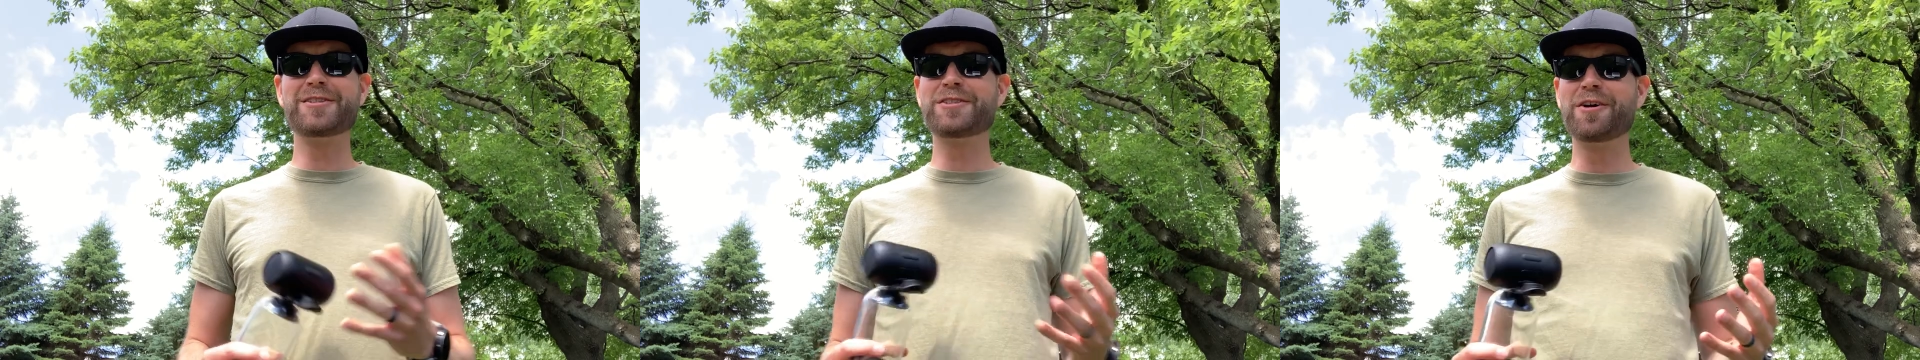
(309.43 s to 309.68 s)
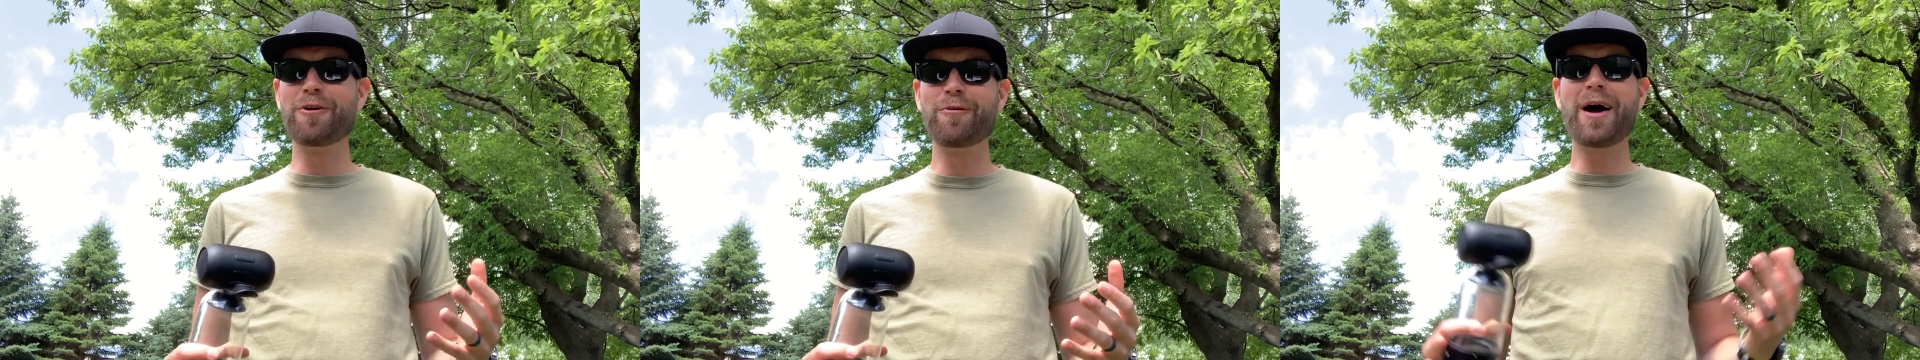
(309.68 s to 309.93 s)

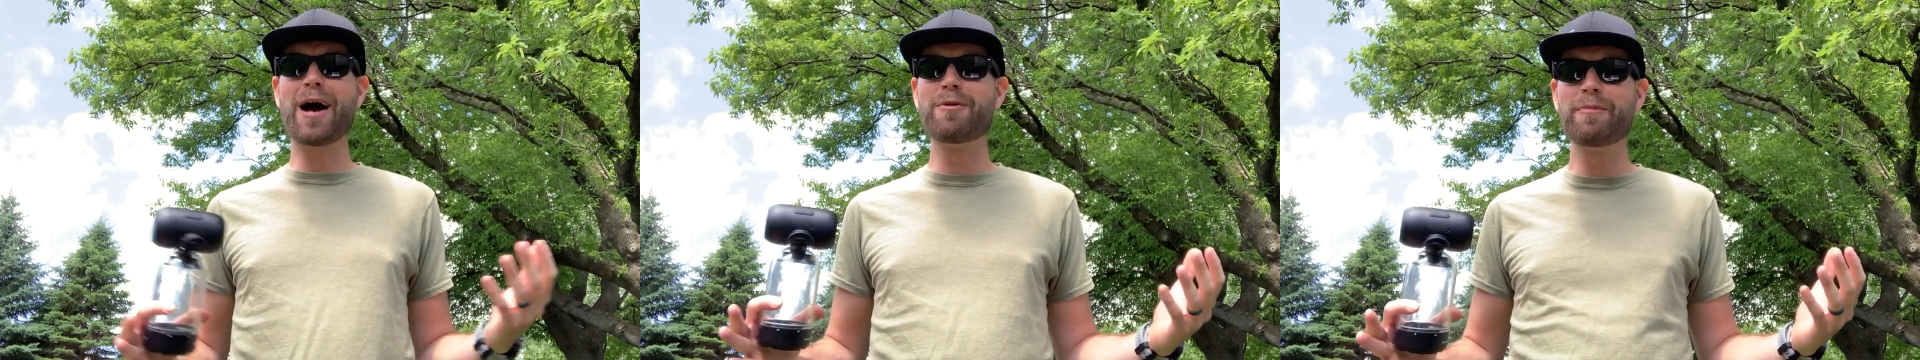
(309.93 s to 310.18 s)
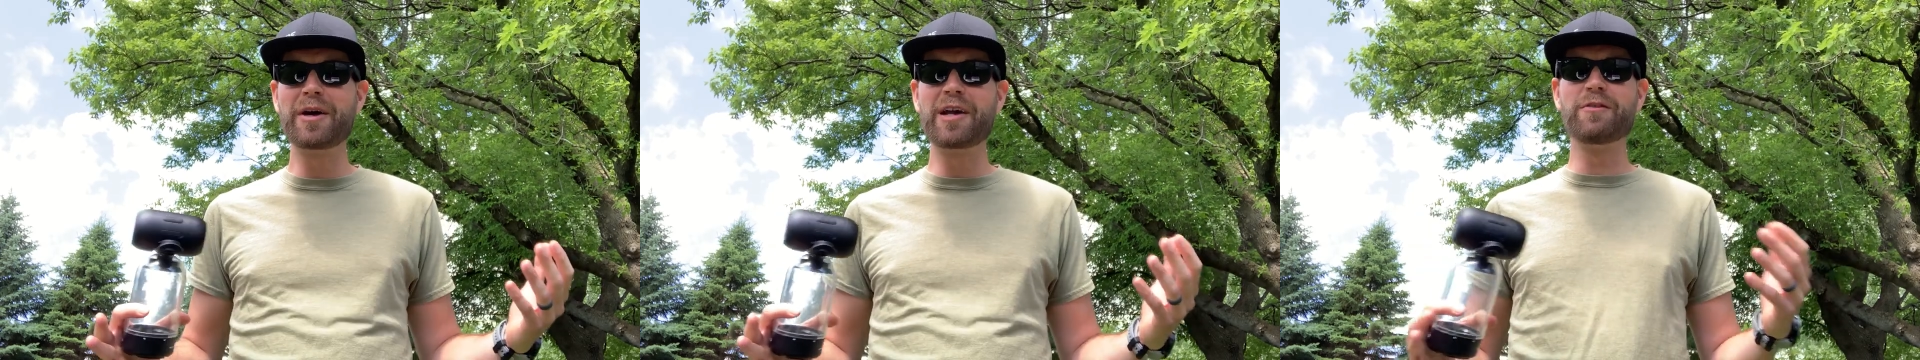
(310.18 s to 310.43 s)
so I'm
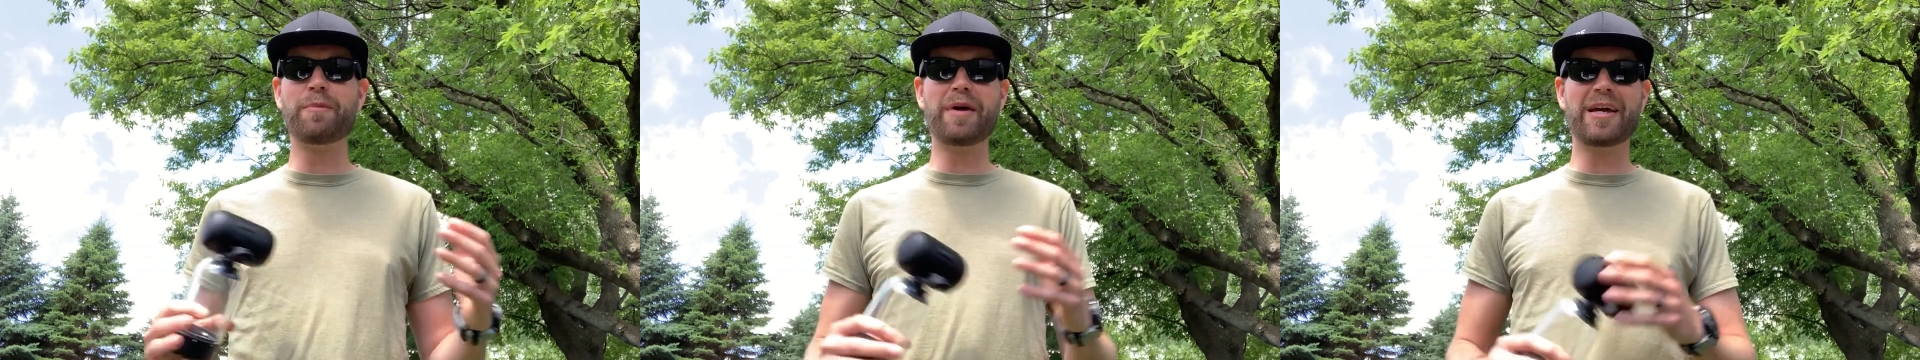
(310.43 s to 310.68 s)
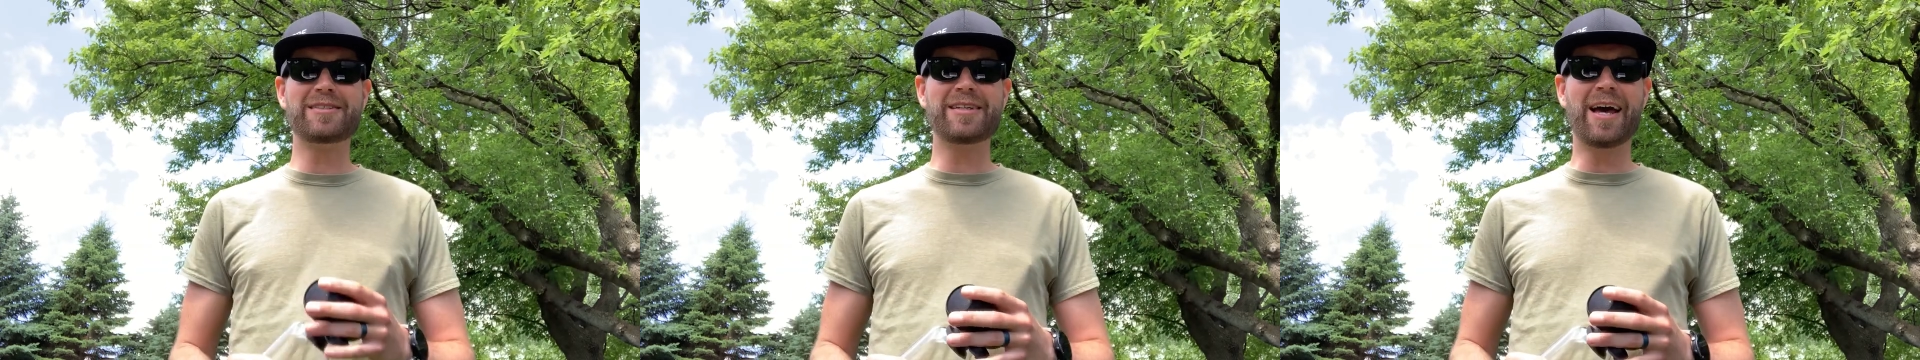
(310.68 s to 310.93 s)
a bit of a
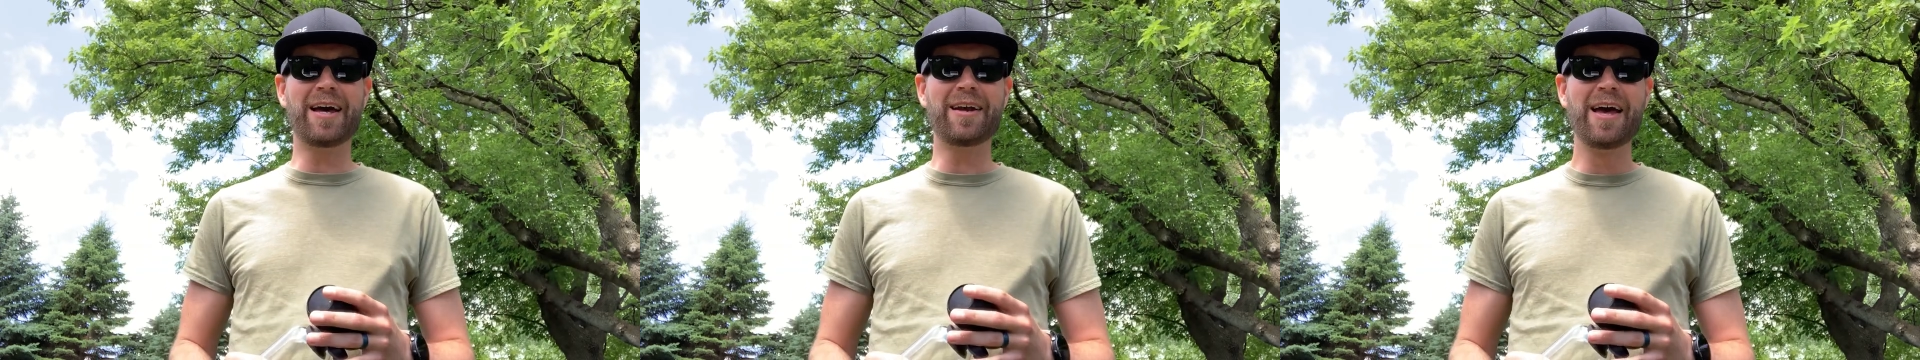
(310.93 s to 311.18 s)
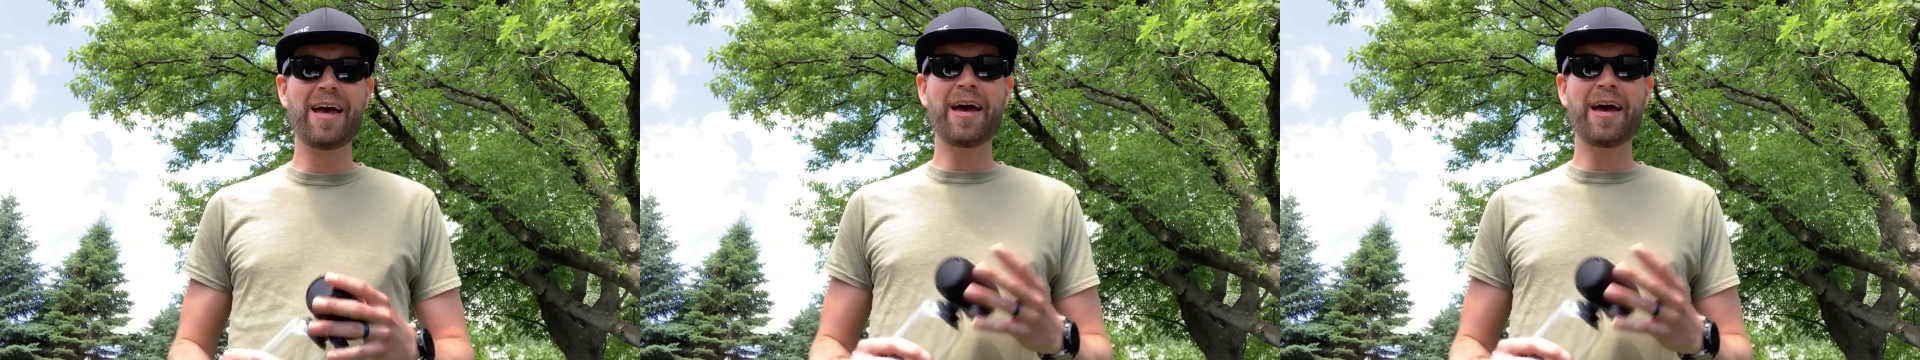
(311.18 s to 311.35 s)
bass head.